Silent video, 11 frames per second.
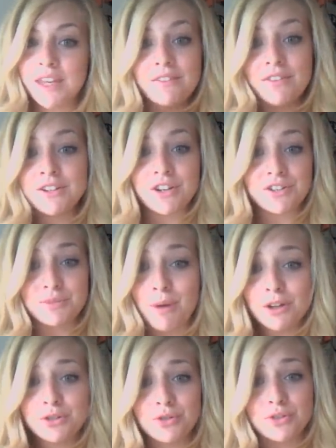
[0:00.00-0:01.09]
even just
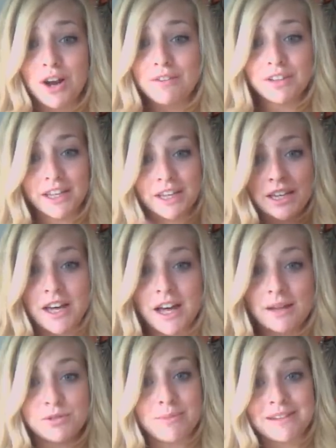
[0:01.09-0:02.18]
small traveling
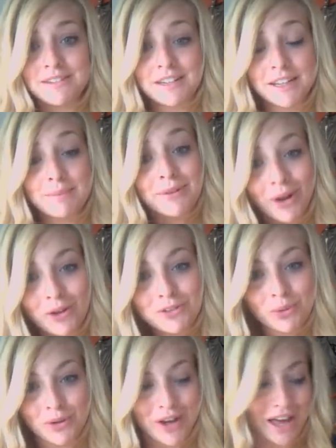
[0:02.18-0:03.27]
domestically, but
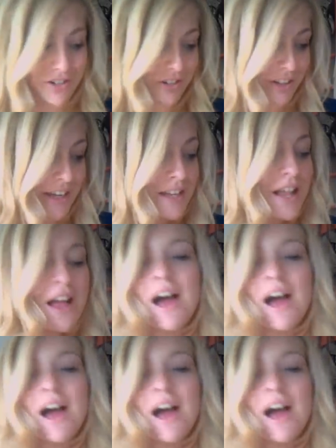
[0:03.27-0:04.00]
also internationally.